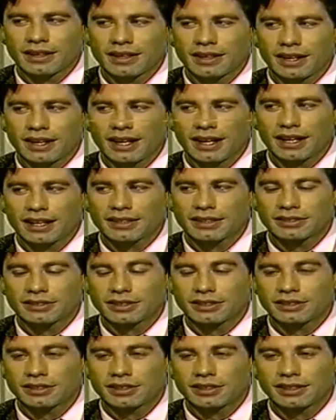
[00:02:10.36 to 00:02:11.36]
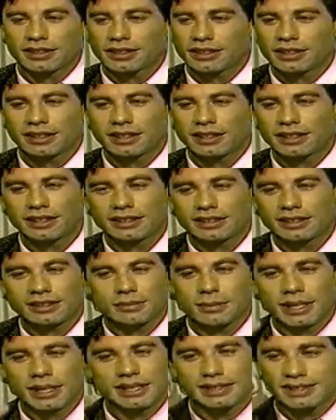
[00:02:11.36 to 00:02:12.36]
I certainly think he's
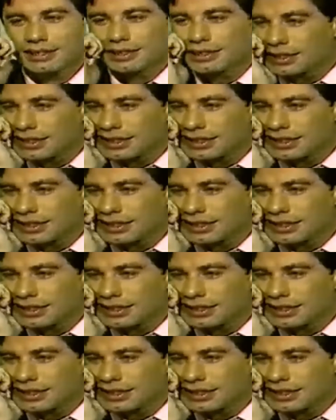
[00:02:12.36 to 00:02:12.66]
amazing.